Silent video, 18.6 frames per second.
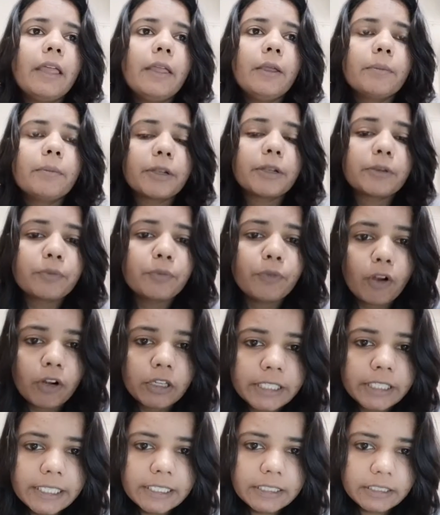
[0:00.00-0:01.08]
But
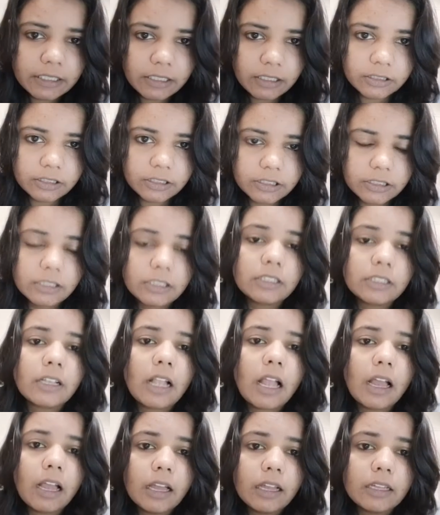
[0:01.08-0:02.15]
faulted structure
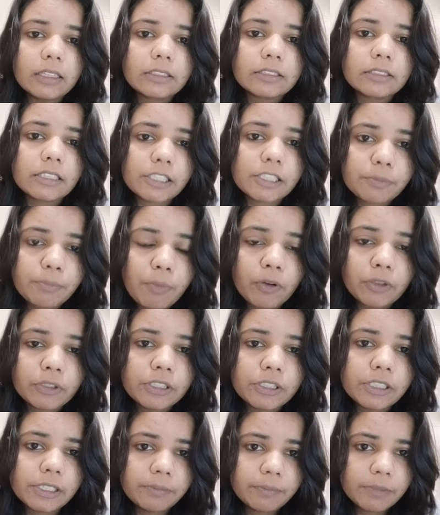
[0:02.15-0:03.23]
are
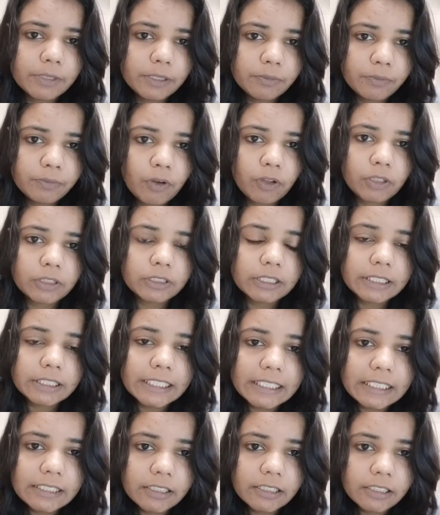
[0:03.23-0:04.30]
responsible for the
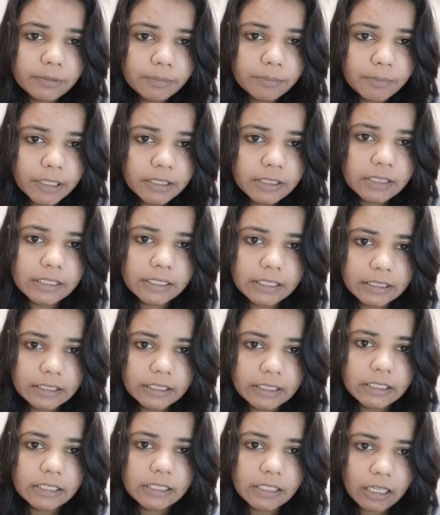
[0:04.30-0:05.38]
disturbance
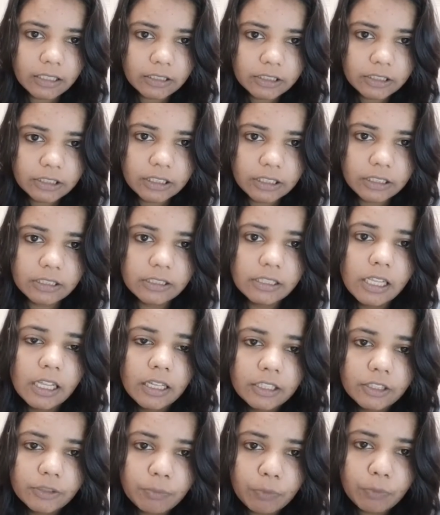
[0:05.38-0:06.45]
in the structural
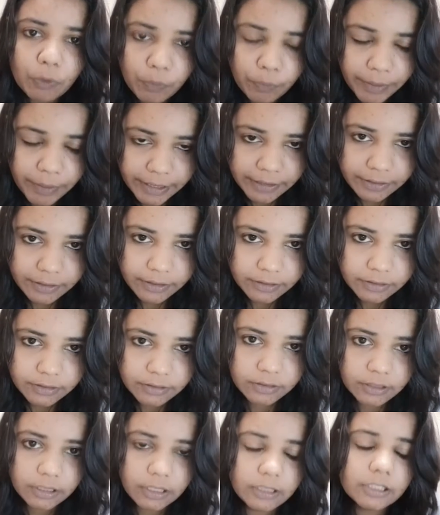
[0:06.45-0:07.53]
movement,
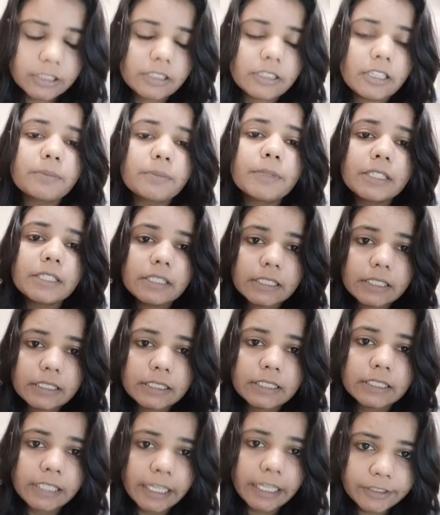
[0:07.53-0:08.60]
disturbance
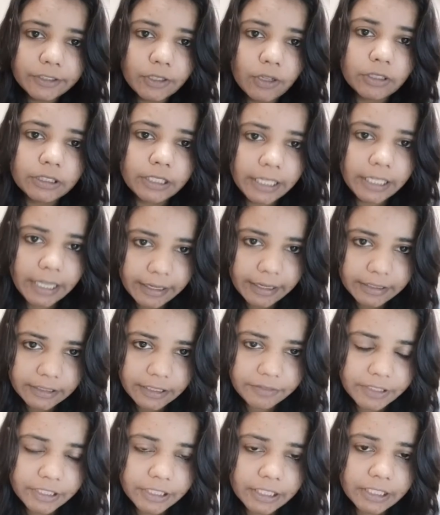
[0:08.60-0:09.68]
in the tectonic
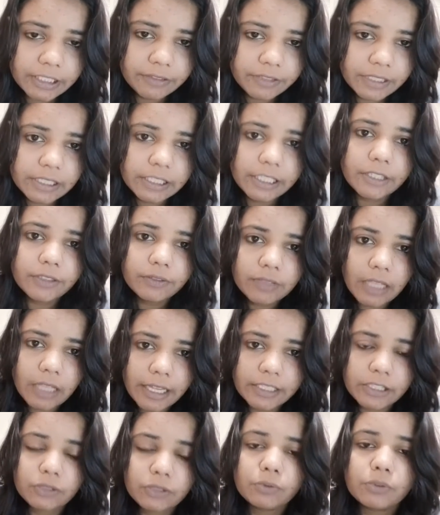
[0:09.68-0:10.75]
activity. It will give
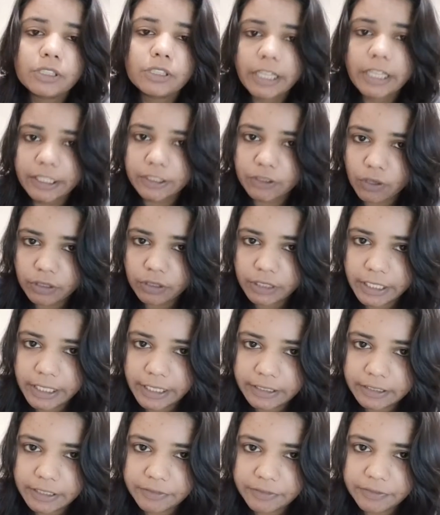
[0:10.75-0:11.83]
rise to the tectonic
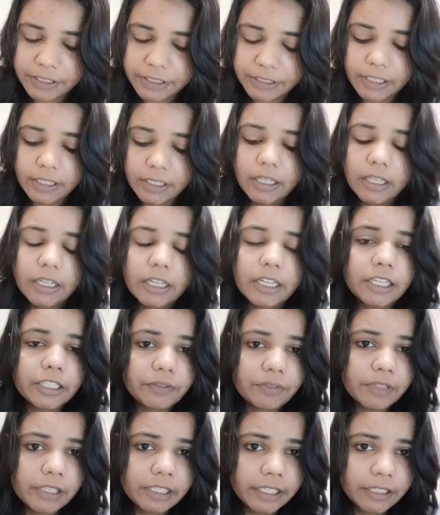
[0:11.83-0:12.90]
activity,
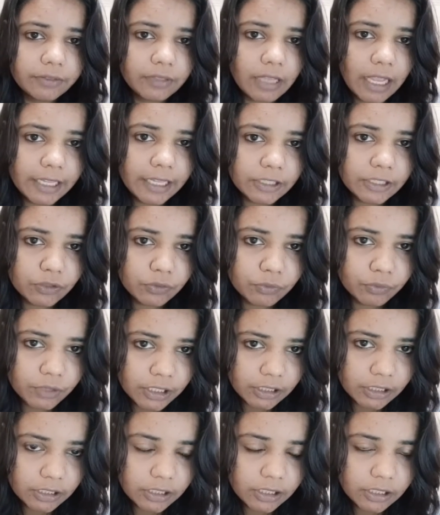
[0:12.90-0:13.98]
it will give rise to
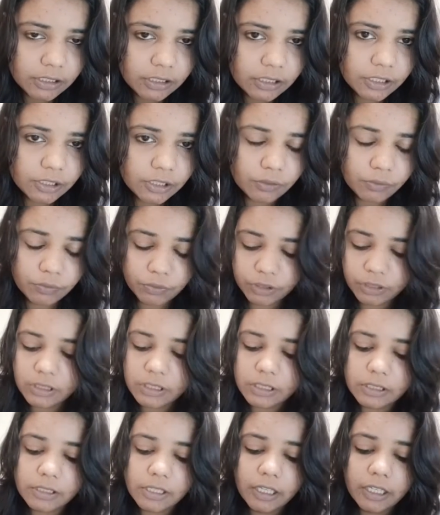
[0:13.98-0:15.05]
the igneous
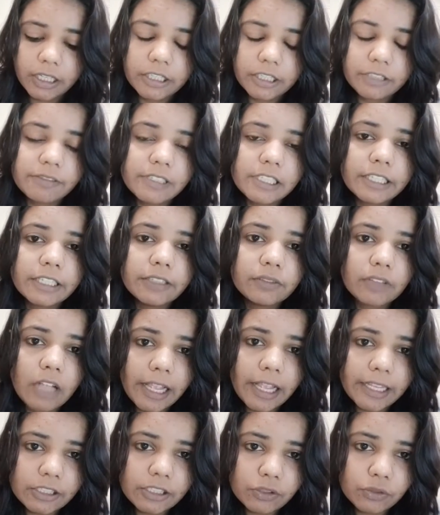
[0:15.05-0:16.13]
intrusions, it will give
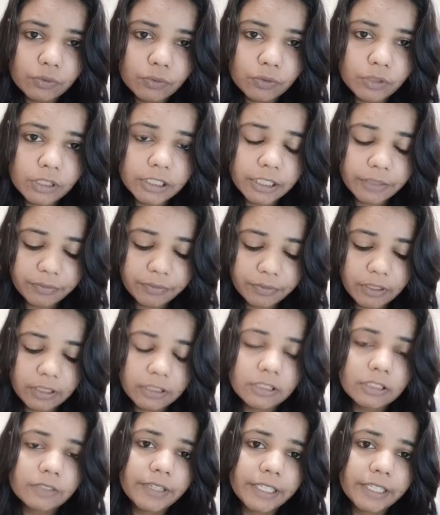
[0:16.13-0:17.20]
rise to the
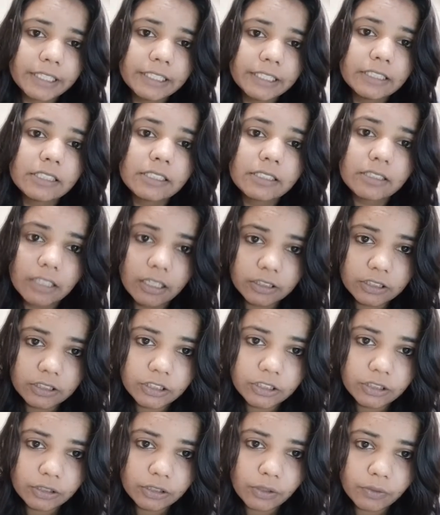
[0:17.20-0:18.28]
different various
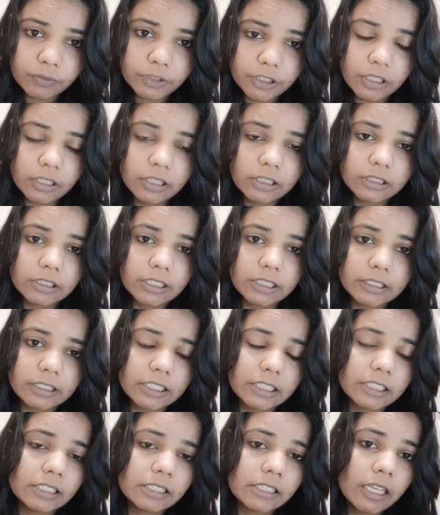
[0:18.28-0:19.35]
structures of geology, that
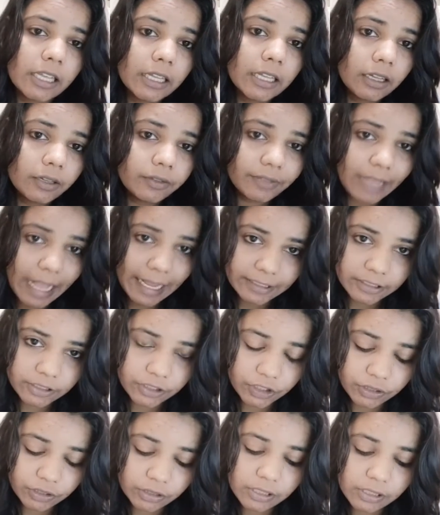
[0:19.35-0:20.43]
is
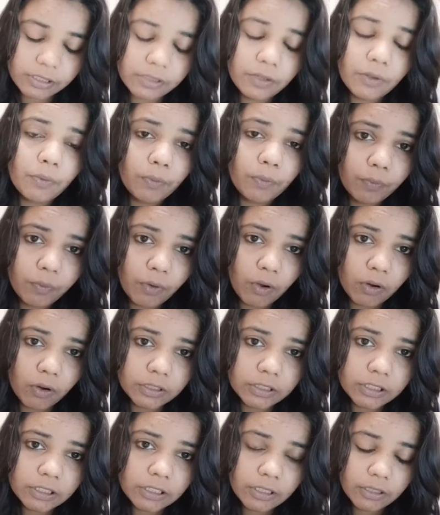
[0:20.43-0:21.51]
fractures, fault